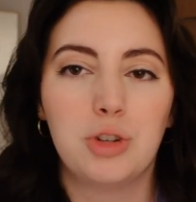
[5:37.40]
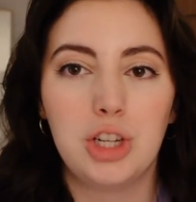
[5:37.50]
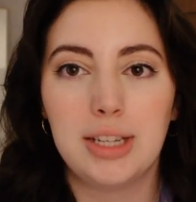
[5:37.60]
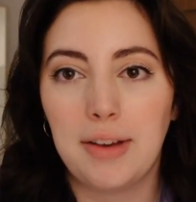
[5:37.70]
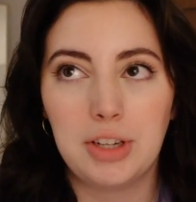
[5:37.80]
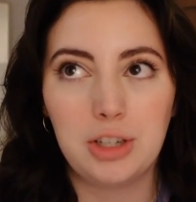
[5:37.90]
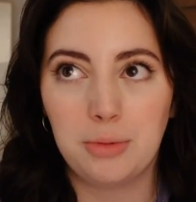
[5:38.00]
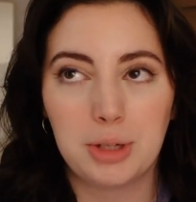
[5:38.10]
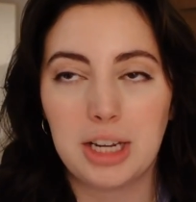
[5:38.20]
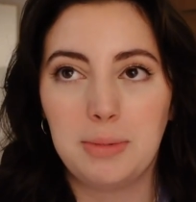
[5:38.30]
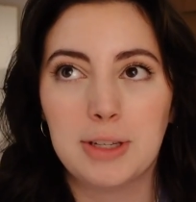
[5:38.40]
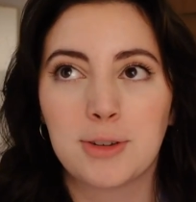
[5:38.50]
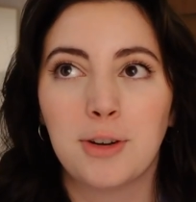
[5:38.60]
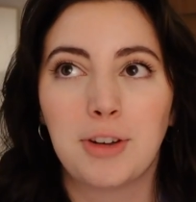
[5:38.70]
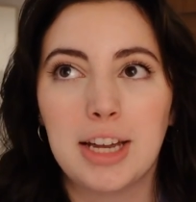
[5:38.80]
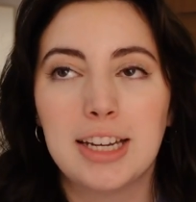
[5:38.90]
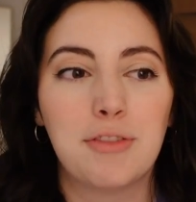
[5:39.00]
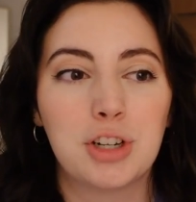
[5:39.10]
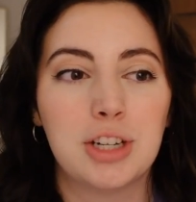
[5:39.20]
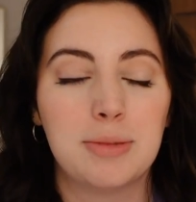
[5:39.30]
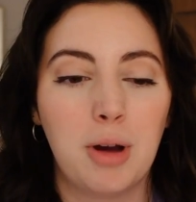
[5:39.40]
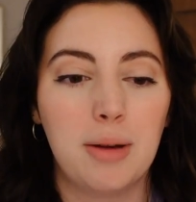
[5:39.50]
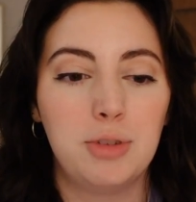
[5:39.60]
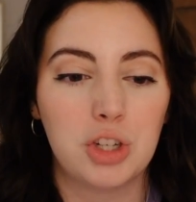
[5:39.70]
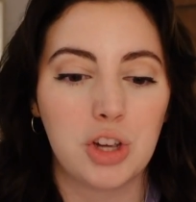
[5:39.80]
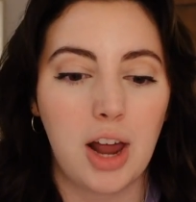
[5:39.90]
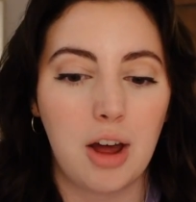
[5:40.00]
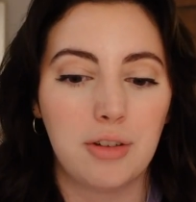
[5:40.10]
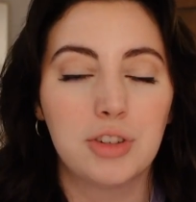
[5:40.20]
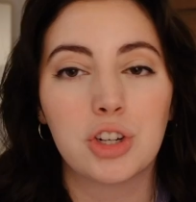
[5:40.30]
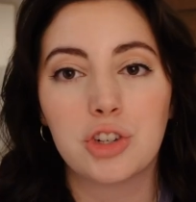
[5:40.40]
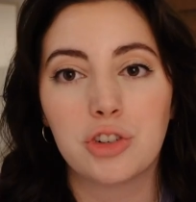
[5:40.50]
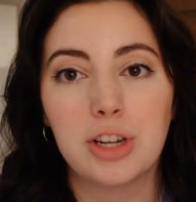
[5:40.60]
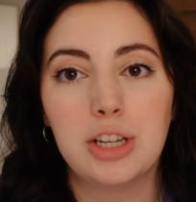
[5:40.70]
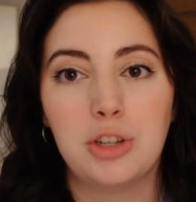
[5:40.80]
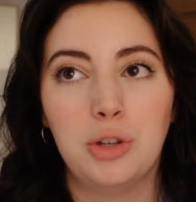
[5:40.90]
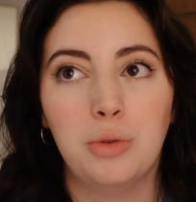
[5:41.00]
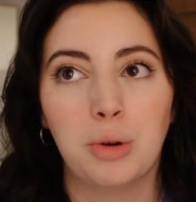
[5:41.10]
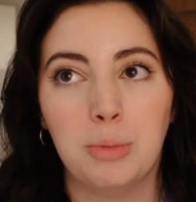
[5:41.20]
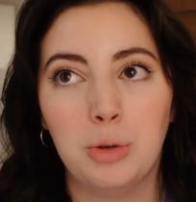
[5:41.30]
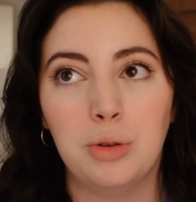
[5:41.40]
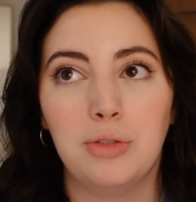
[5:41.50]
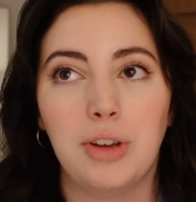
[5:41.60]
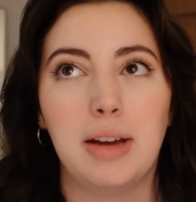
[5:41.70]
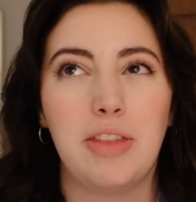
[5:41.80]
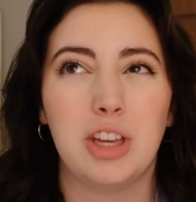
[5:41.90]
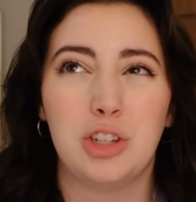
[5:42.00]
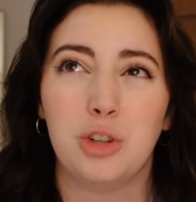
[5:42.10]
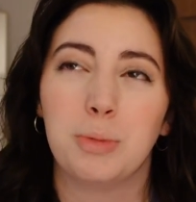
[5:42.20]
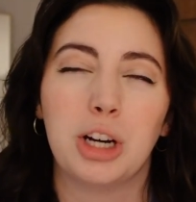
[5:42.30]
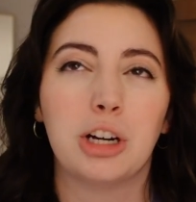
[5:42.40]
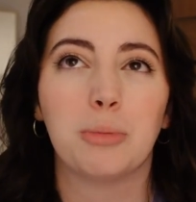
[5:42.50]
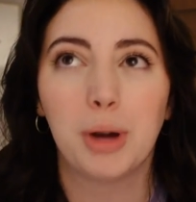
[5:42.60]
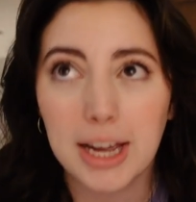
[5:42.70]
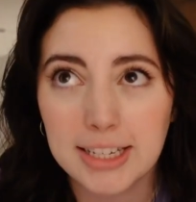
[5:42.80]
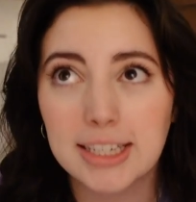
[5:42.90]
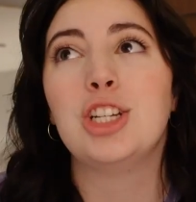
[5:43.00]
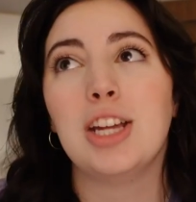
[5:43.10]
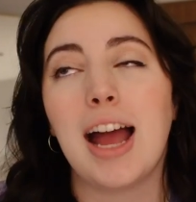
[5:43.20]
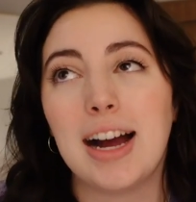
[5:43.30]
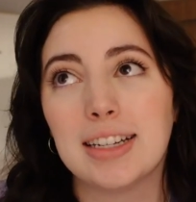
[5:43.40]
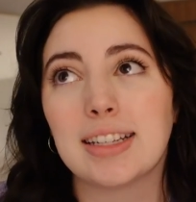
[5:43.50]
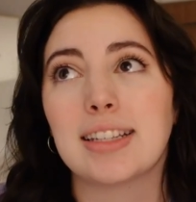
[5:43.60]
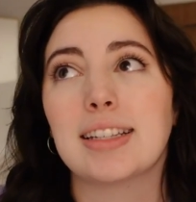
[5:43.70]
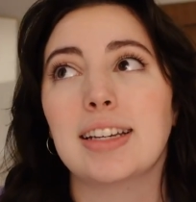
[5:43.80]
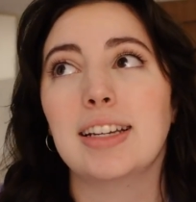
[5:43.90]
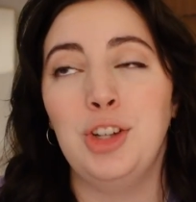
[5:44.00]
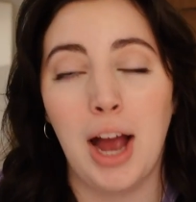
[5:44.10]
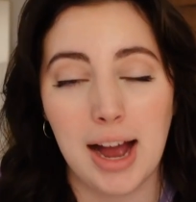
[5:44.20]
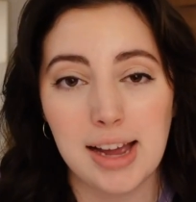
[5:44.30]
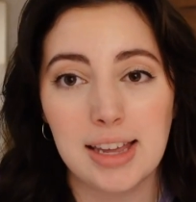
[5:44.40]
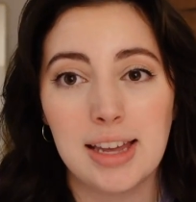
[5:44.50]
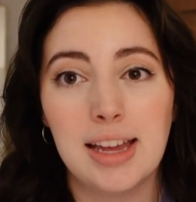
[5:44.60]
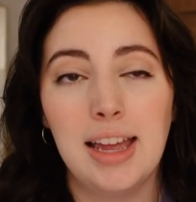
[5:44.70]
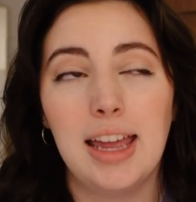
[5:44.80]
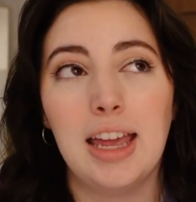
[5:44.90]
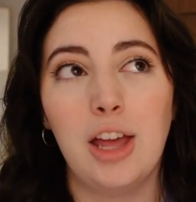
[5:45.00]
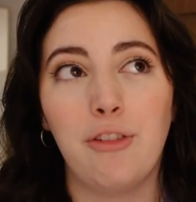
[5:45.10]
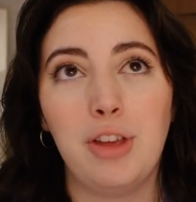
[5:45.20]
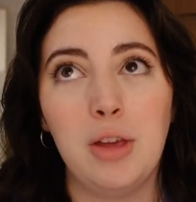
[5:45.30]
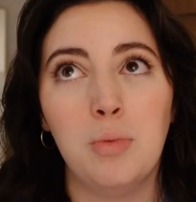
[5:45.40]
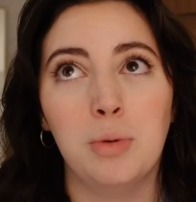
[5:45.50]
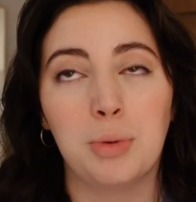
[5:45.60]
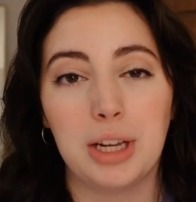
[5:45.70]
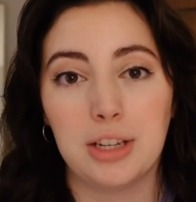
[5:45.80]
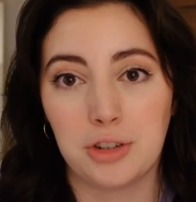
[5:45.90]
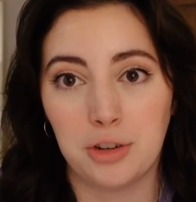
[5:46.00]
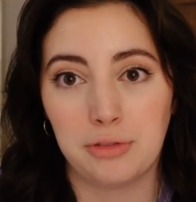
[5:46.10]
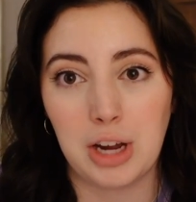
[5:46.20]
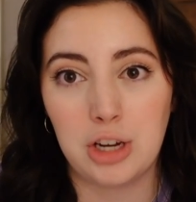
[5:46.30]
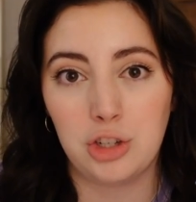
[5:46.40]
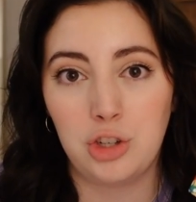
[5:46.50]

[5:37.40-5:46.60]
she's having to pretend to be his girlfriend. After his mom just got out of surgery to remove, I think, a tumor in her breast, she asks Jack if he will bring his girlfriend